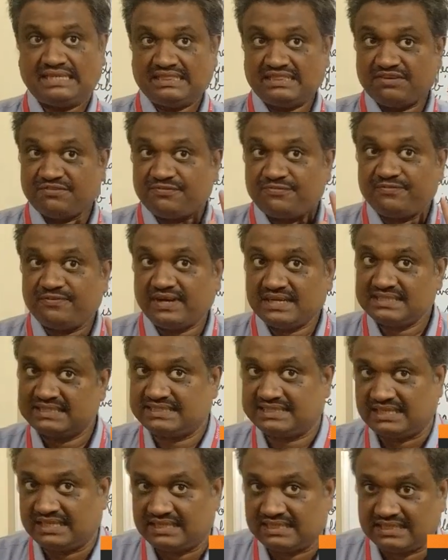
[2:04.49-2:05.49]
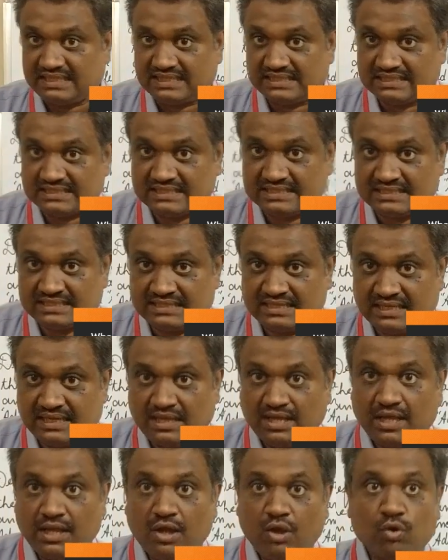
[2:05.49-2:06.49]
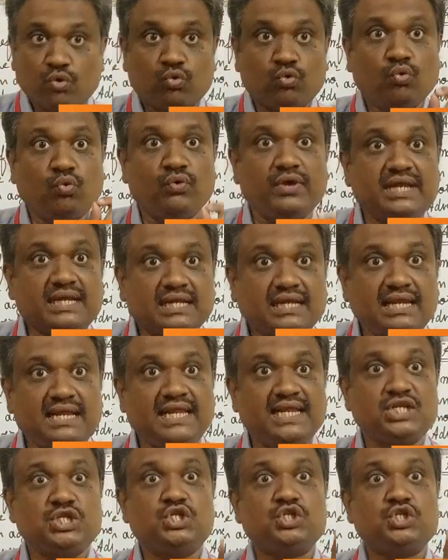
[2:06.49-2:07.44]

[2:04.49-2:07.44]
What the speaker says: In the first sentence, quickly